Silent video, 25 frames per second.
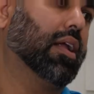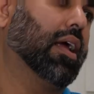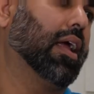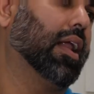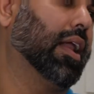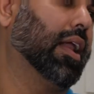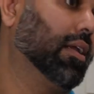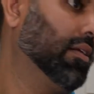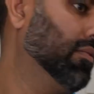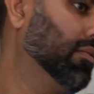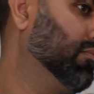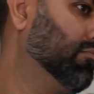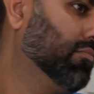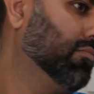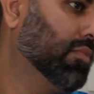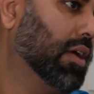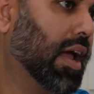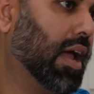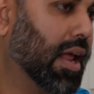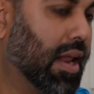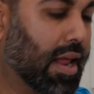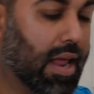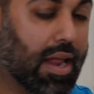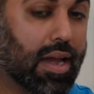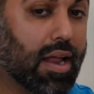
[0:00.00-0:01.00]

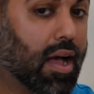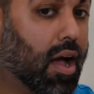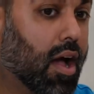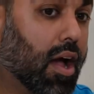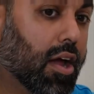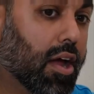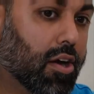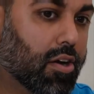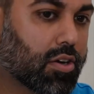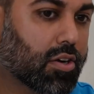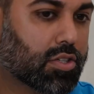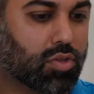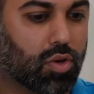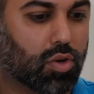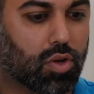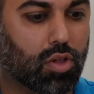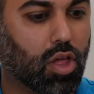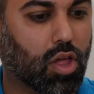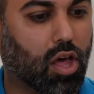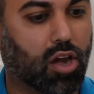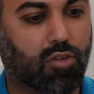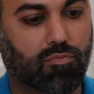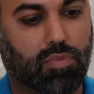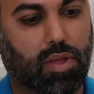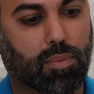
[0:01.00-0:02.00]
And higher. So a
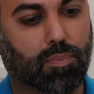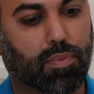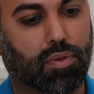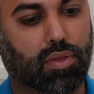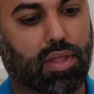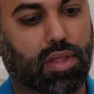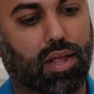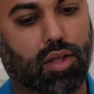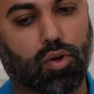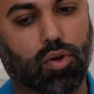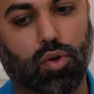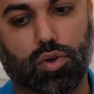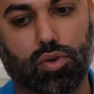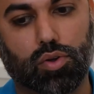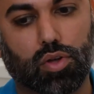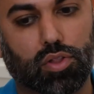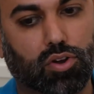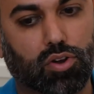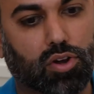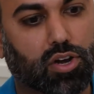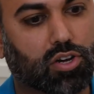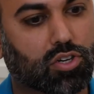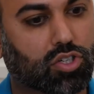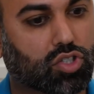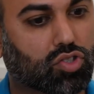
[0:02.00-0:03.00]
lot of people that go into
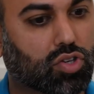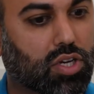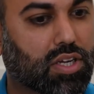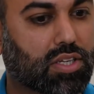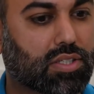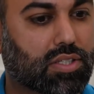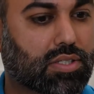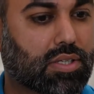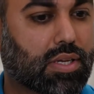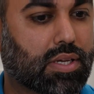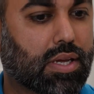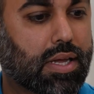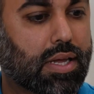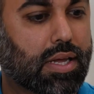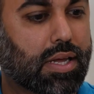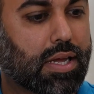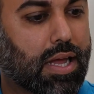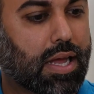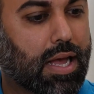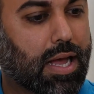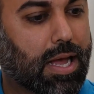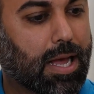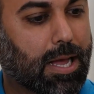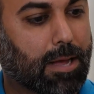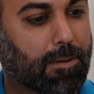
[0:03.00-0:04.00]
other industries
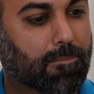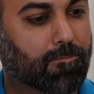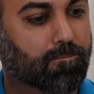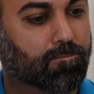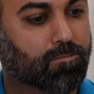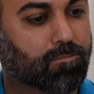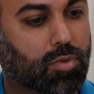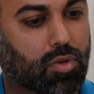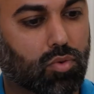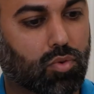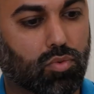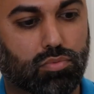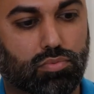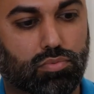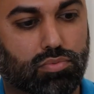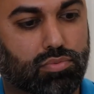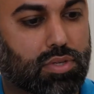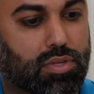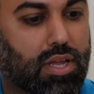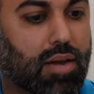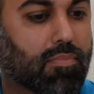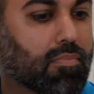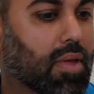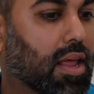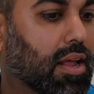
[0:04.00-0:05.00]

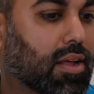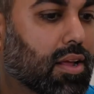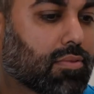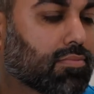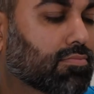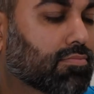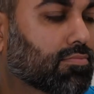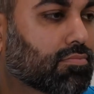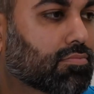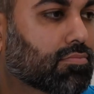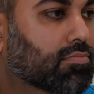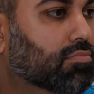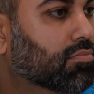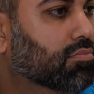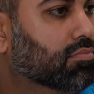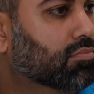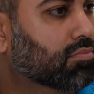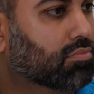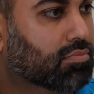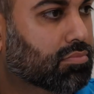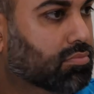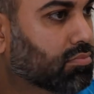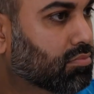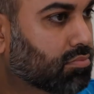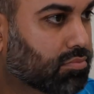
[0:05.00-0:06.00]
can make
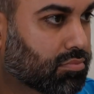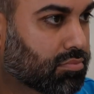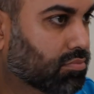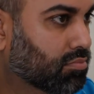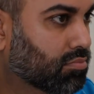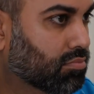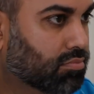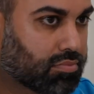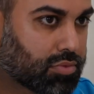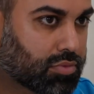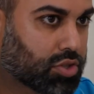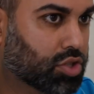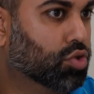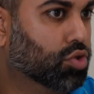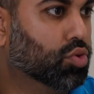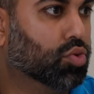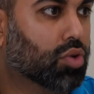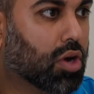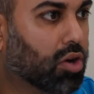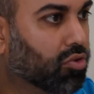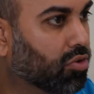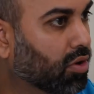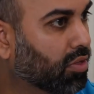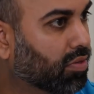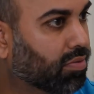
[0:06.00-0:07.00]

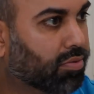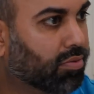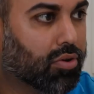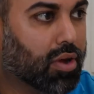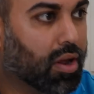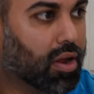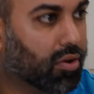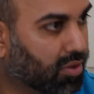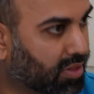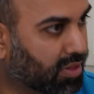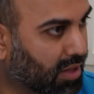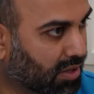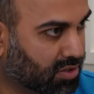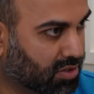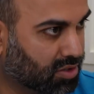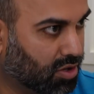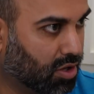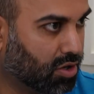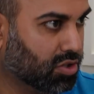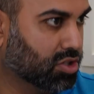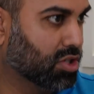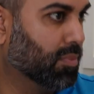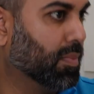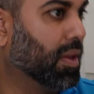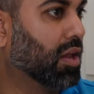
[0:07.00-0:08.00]
$200,000,
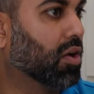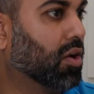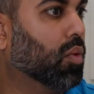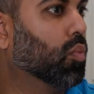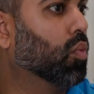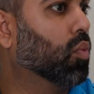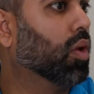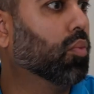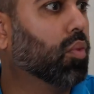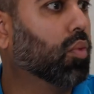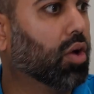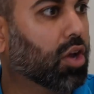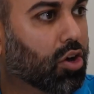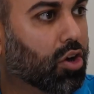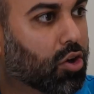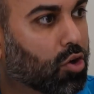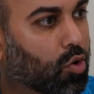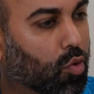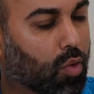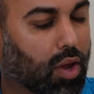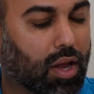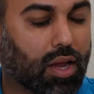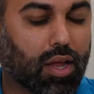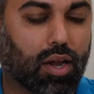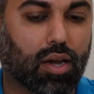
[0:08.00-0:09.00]
$300,000 depending on where you're
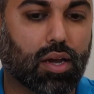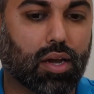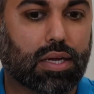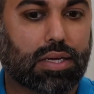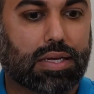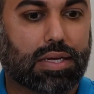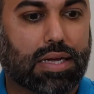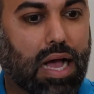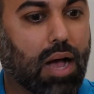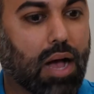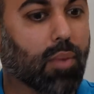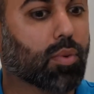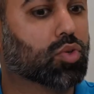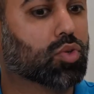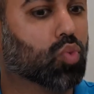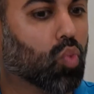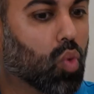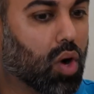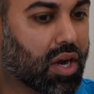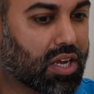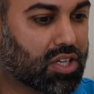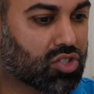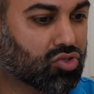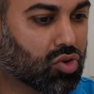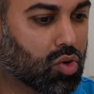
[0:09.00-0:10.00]
going and how much
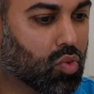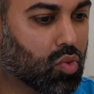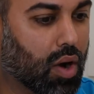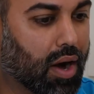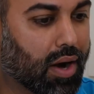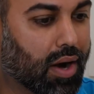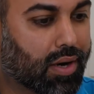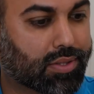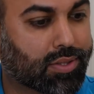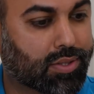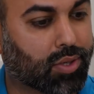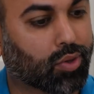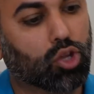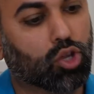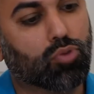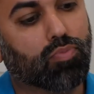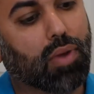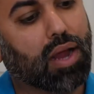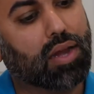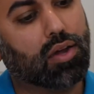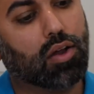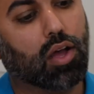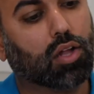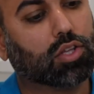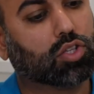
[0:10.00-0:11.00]
work is required. So you
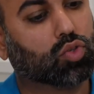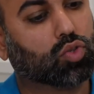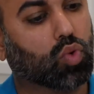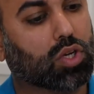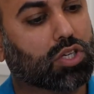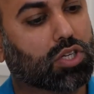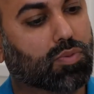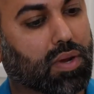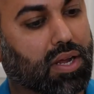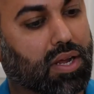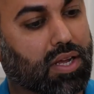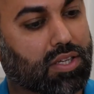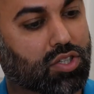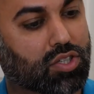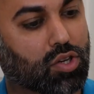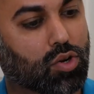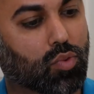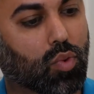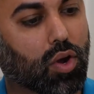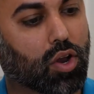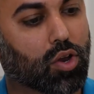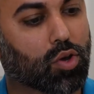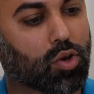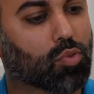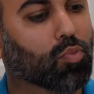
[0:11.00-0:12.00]
might not switch because you don't
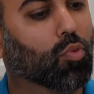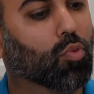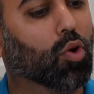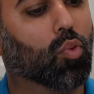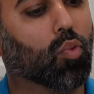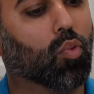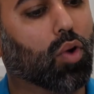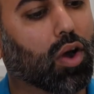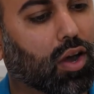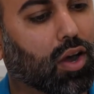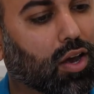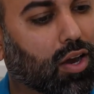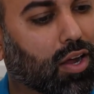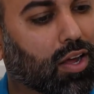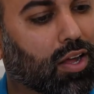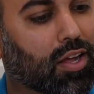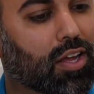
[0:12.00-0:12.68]
want to do more work.